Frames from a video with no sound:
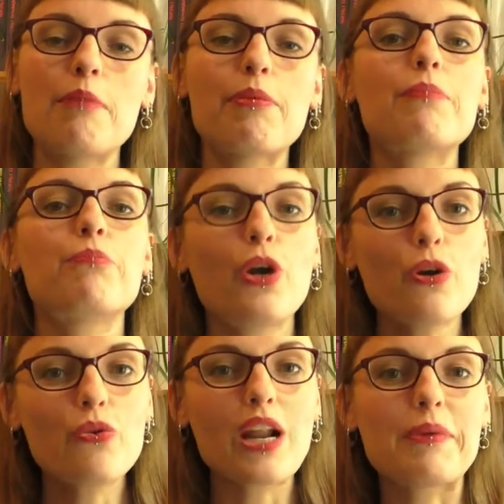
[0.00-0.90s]
by
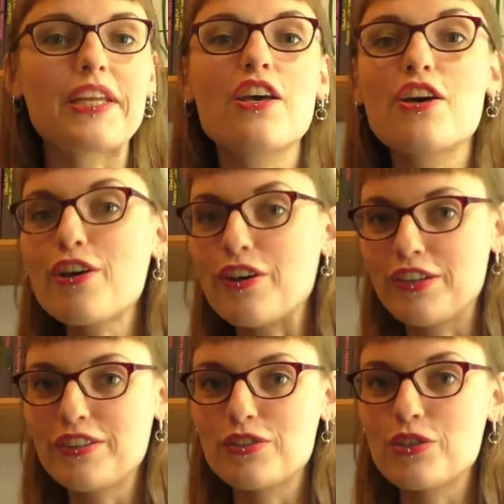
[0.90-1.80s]
programming
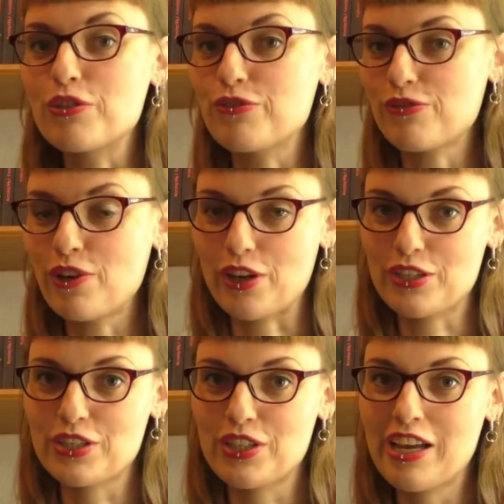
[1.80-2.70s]
her to
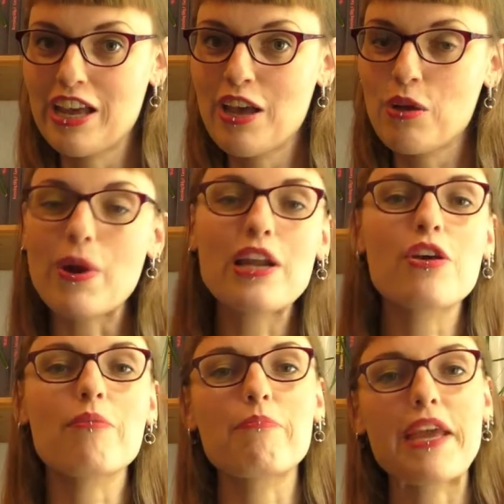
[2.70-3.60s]
flirt, while
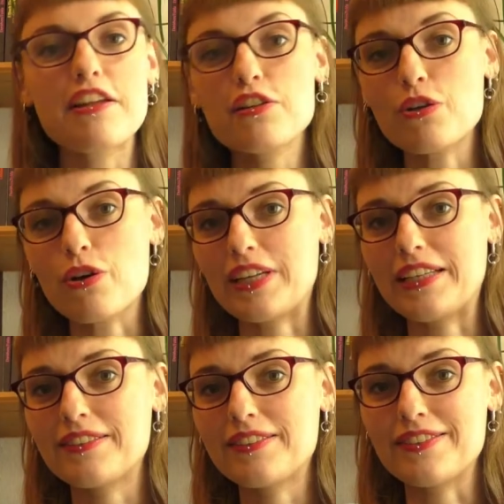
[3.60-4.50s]
her male
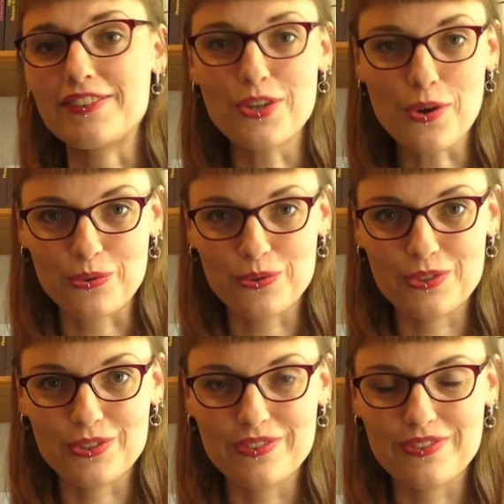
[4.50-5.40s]
colleagues don't,
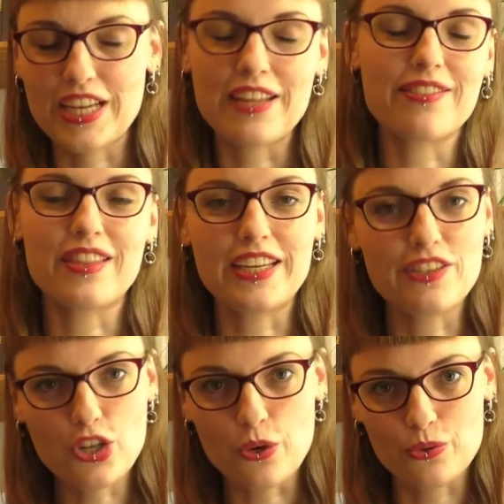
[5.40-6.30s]
and they
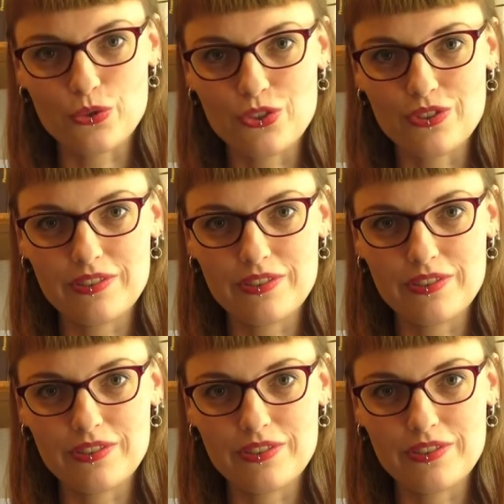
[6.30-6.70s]
don't.